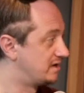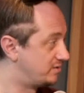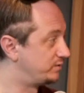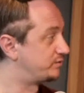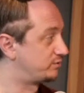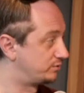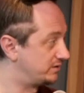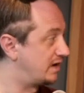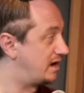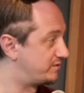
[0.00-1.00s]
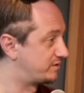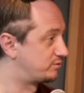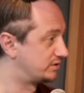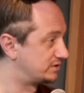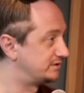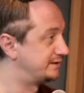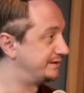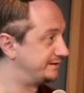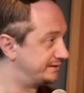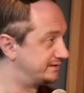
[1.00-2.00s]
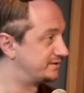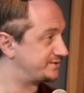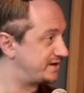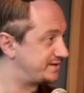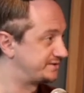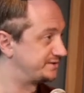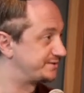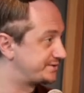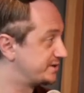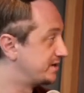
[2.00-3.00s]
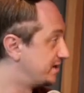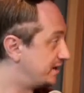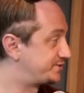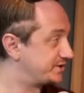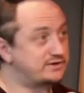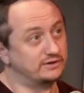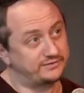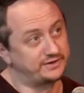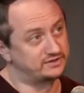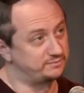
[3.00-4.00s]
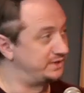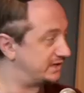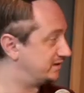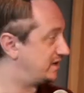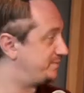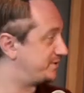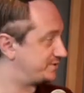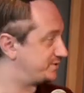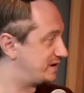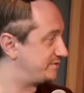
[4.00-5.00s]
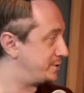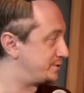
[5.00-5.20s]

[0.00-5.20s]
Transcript: We recorded. Yeah, I recorded it in, in, Los Angeles. It's a good thing to be in LA because you have a bunch of